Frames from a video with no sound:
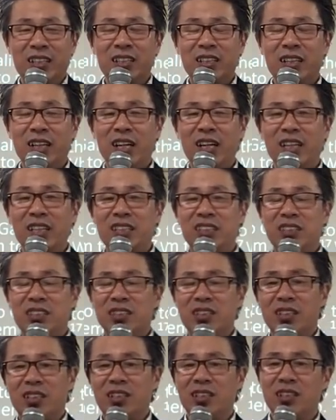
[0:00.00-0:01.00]
Guys,
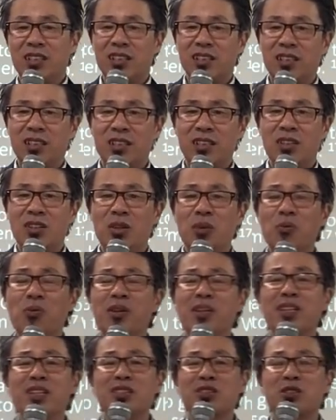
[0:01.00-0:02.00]
we
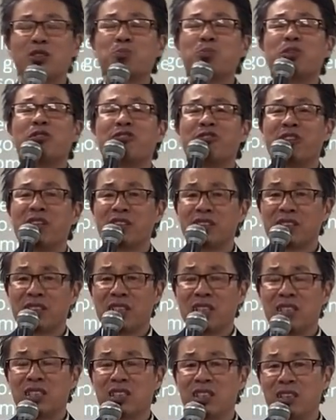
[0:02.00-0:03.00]
need to profess
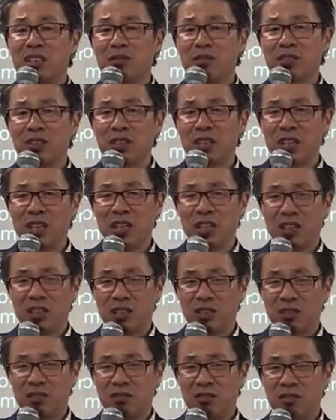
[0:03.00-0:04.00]
each and every day.
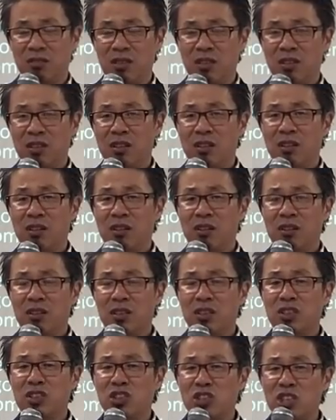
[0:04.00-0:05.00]

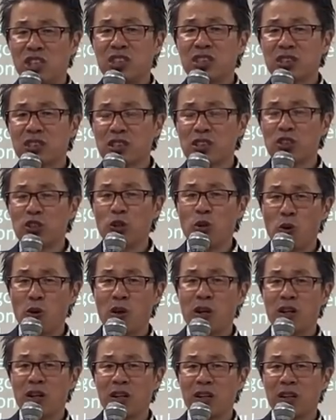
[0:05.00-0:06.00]
Is Jesus
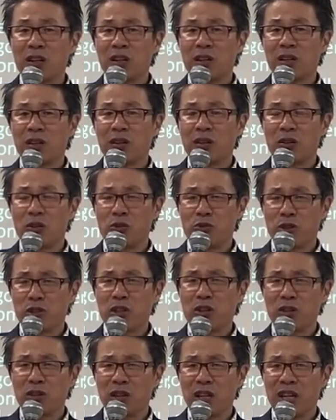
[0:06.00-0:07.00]
Lord over
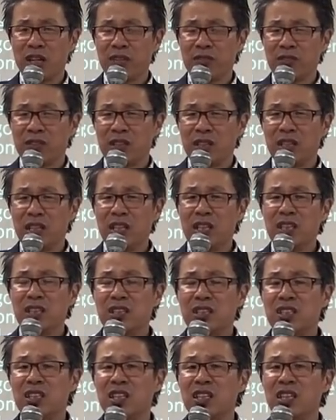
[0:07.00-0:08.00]
your life?
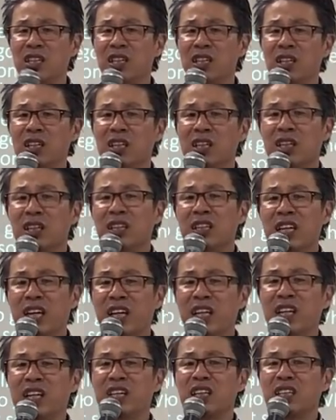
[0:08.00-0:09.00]
Is he
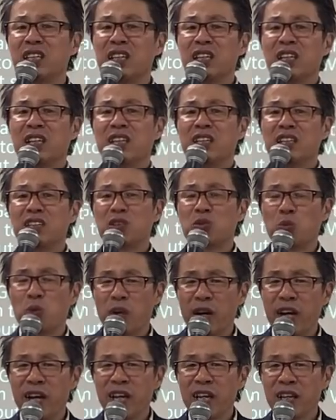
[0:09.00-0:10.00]
getting his
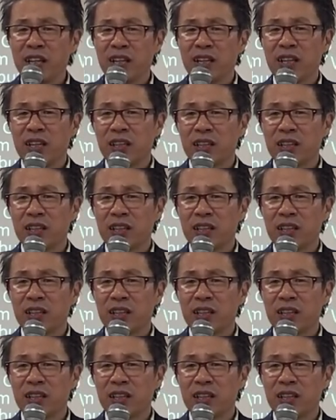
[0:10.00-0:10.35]
way?